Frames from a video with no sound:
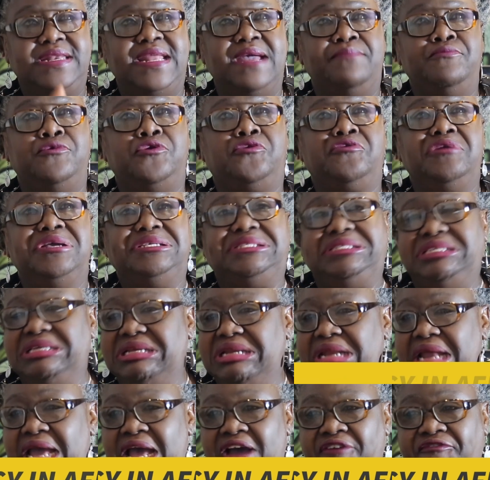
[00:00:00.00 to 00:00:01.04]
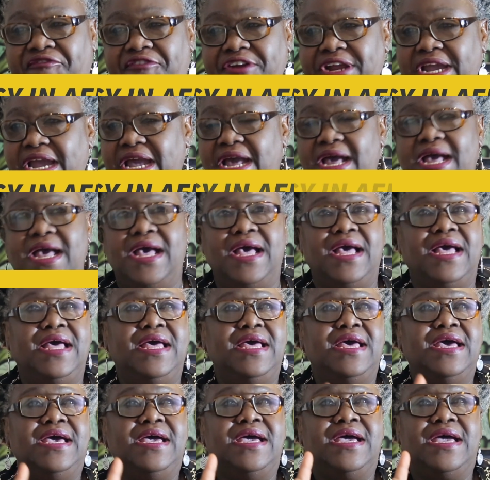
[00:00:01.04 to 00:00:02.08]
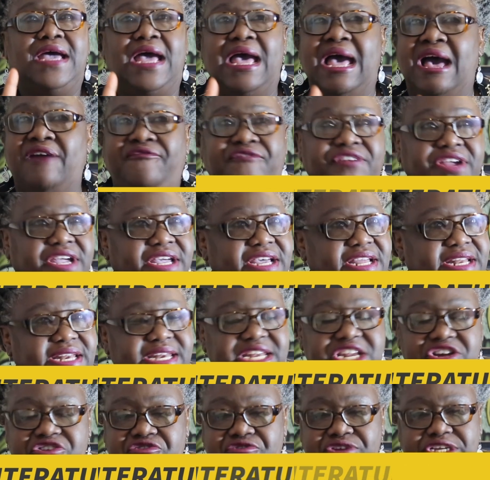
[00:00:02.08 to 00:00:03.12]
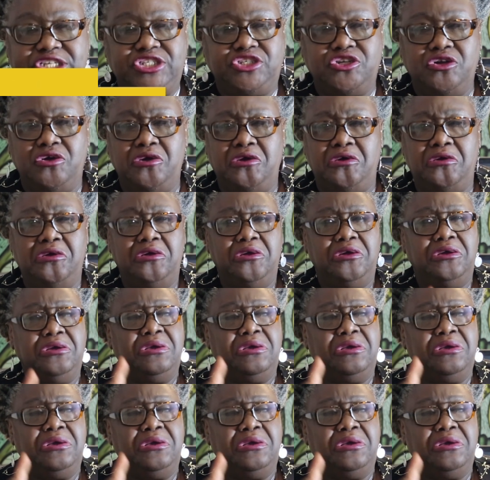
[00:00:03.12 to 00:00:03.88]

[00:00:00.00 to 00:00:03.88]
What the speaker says: democracy in Africa, African literature,